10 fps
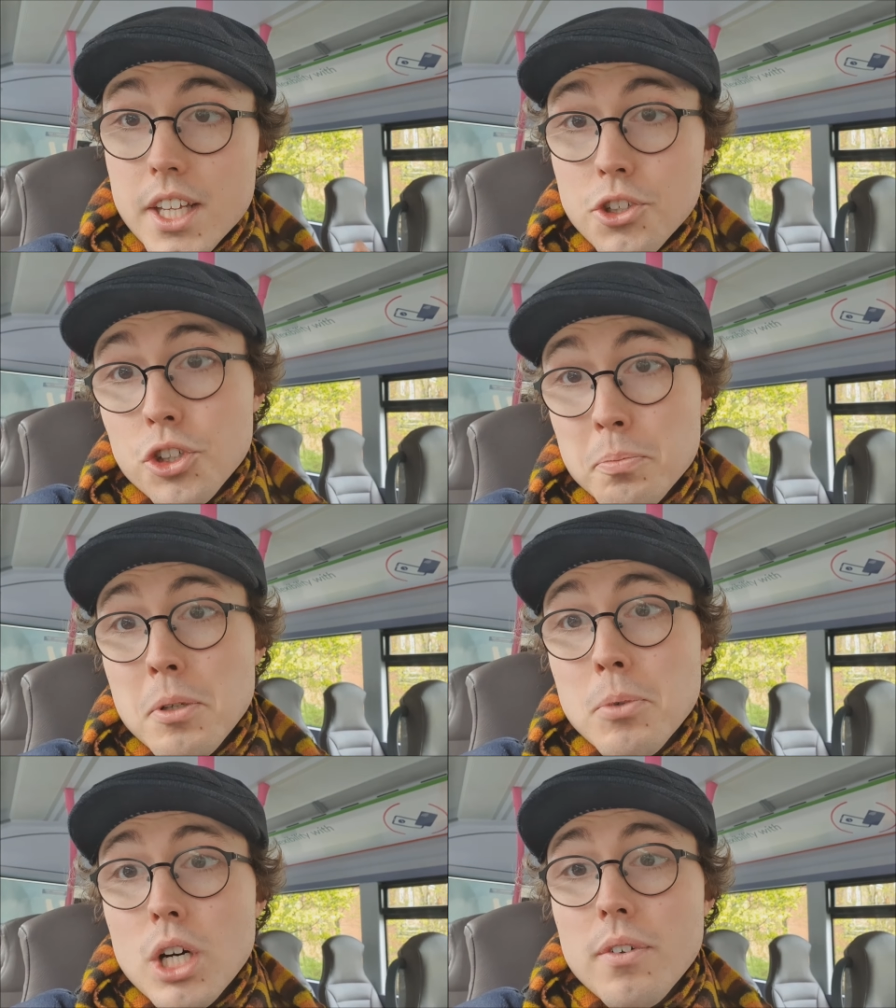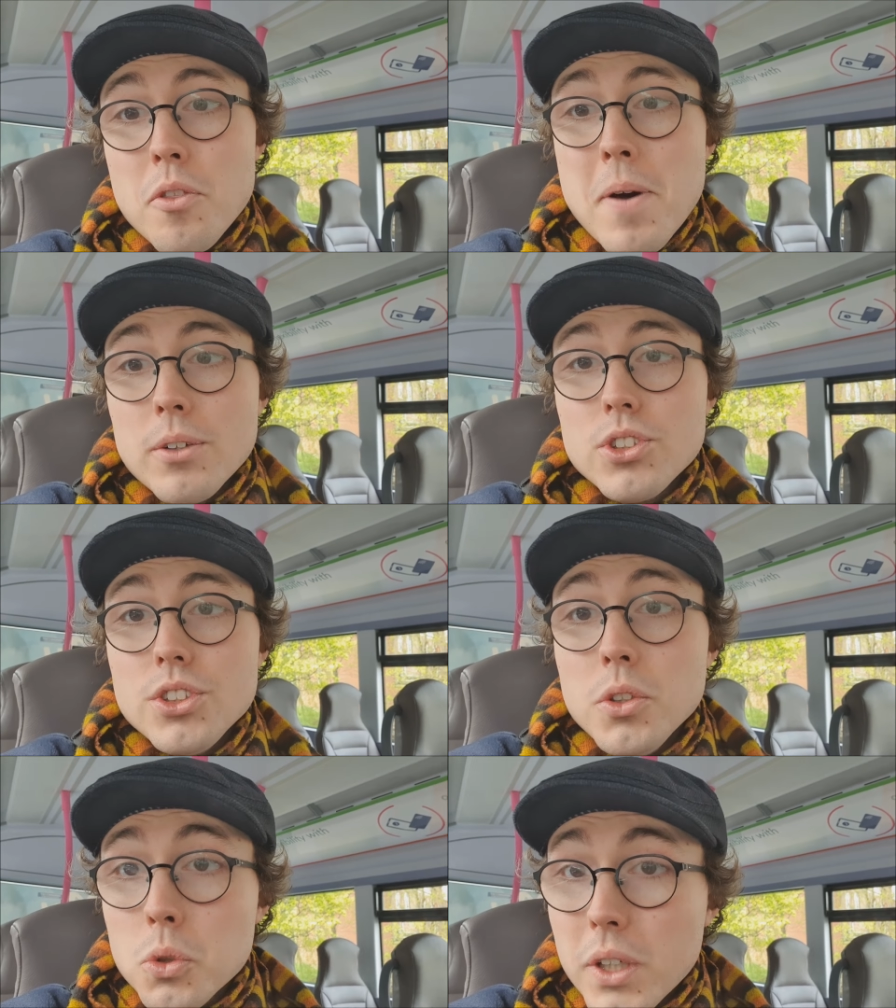there should be more of them
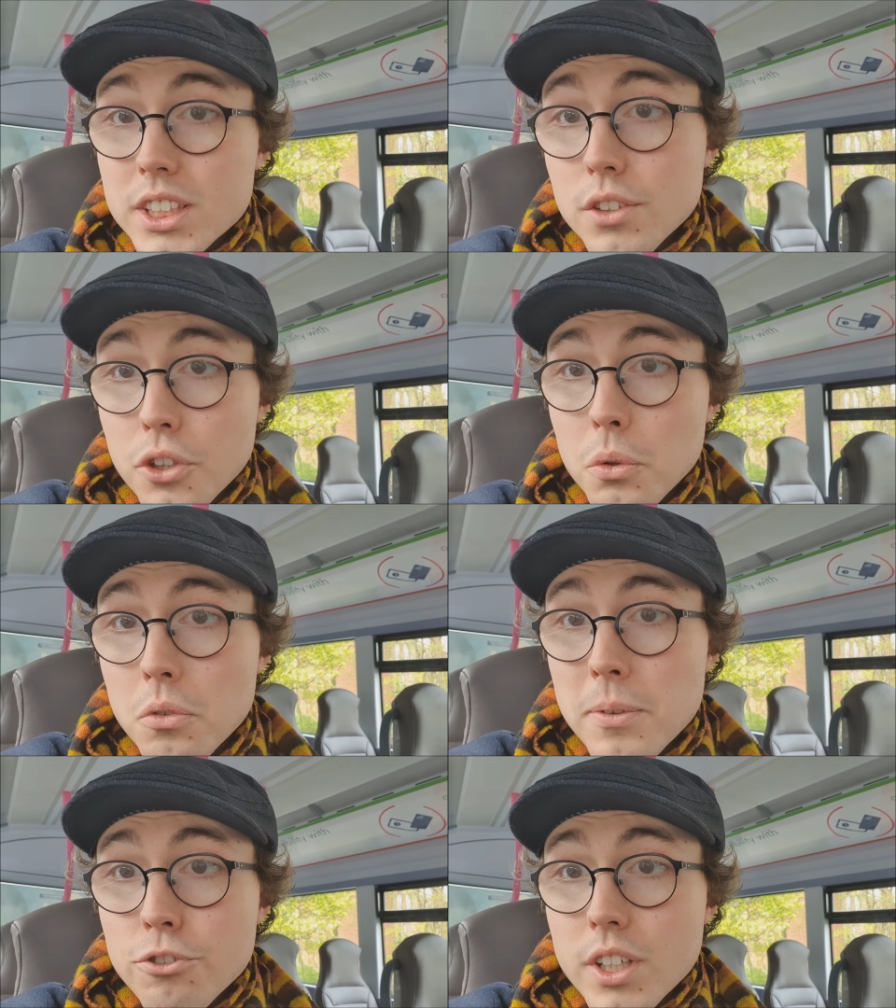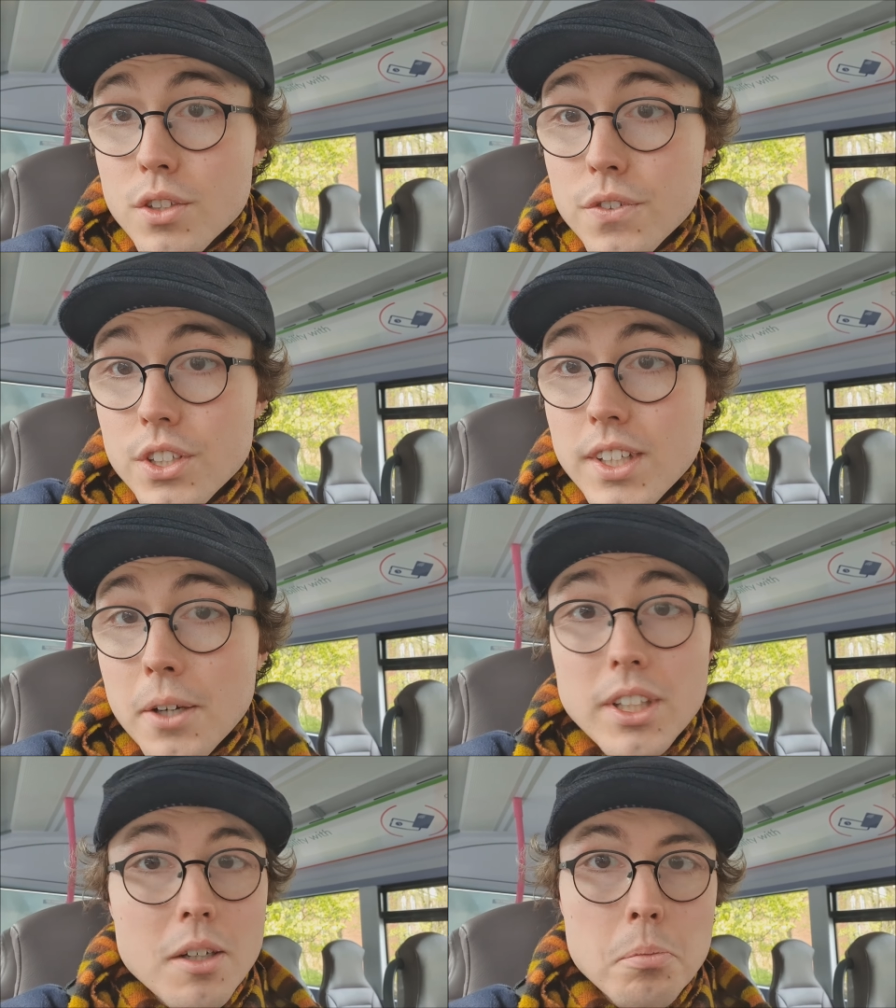out in use quite a few of them have transferred
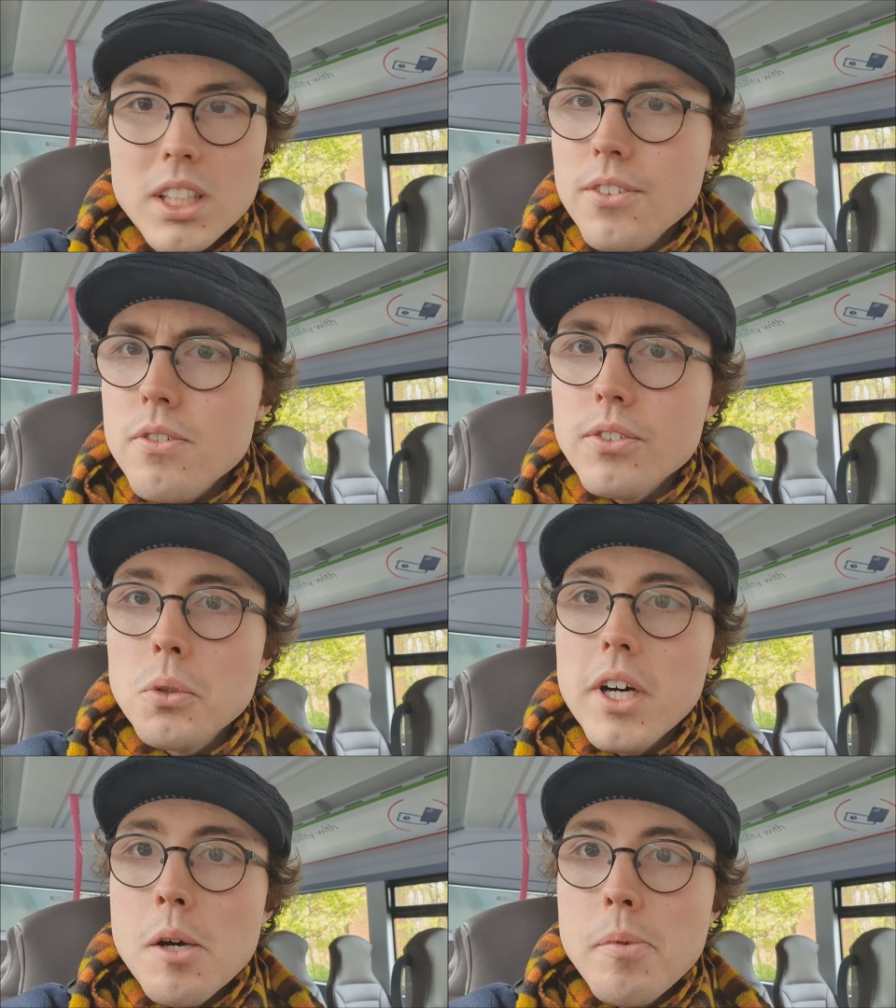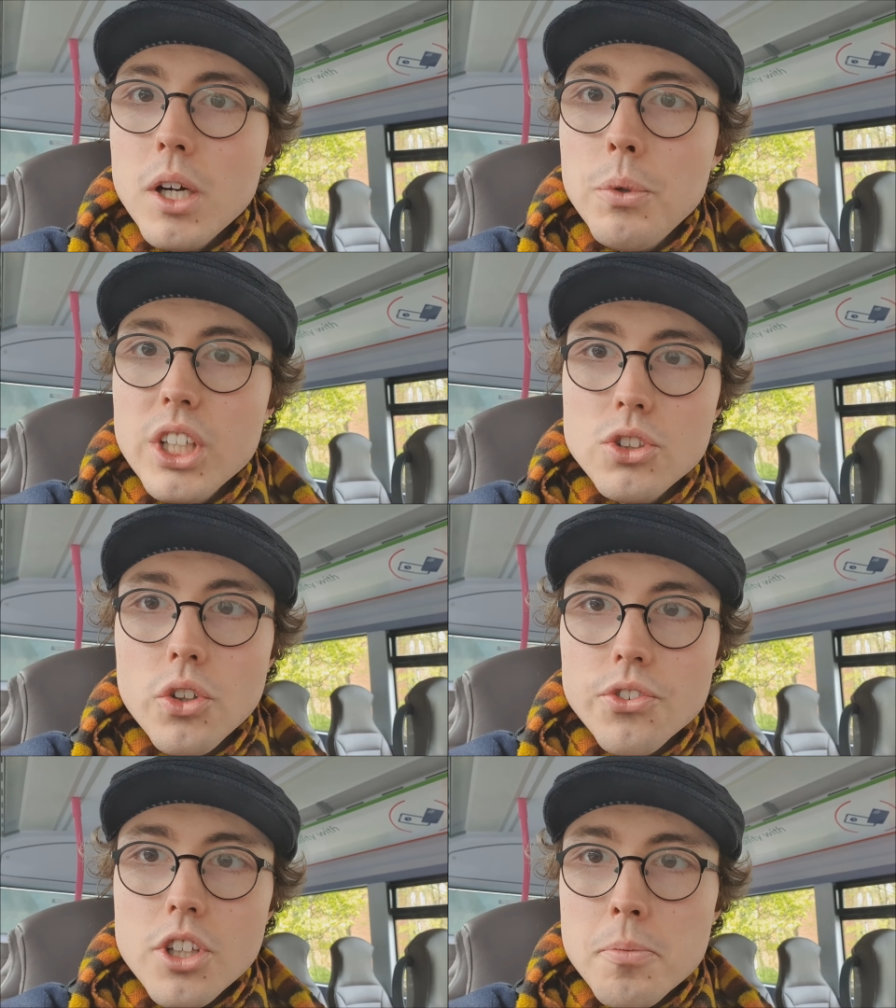down here i believe they're having quite a bit of work
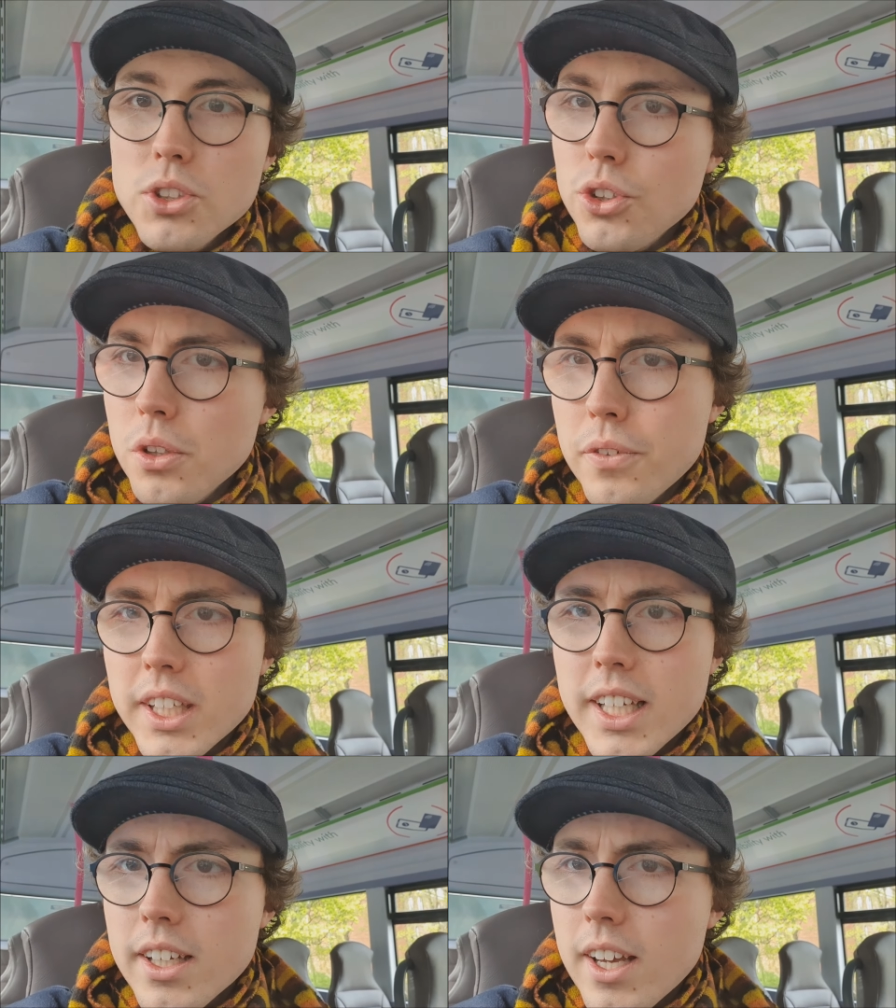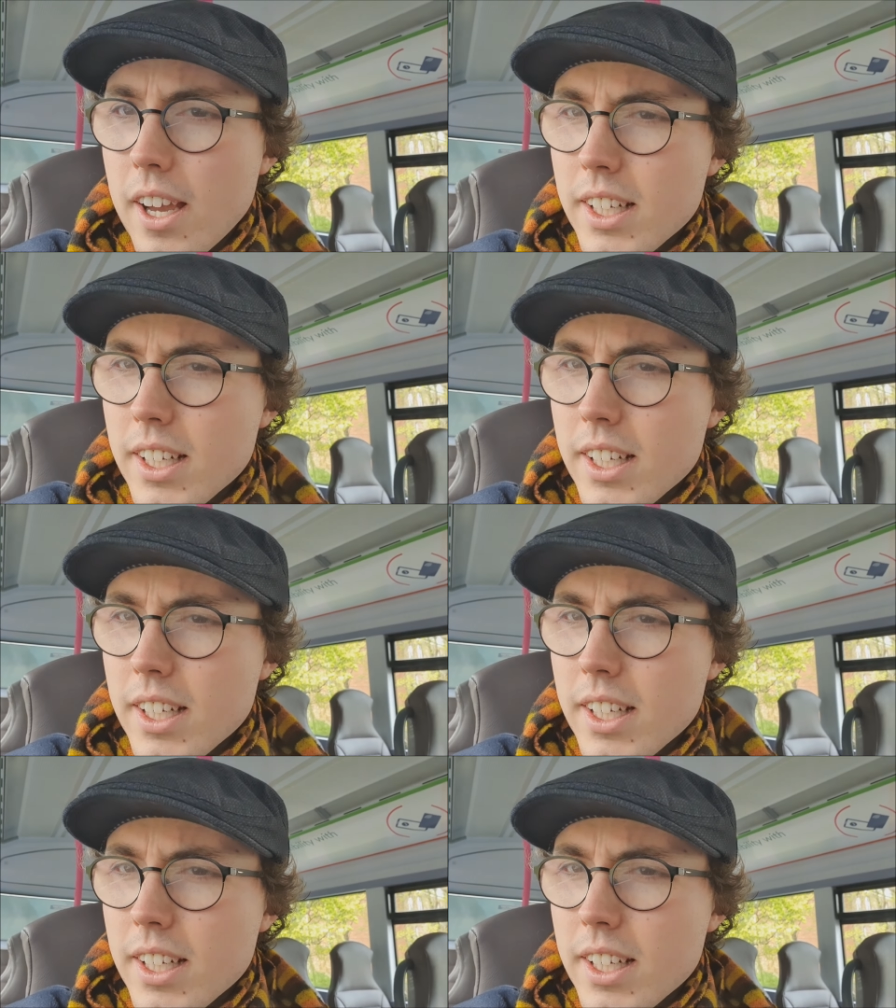done to them i don't know if any, get,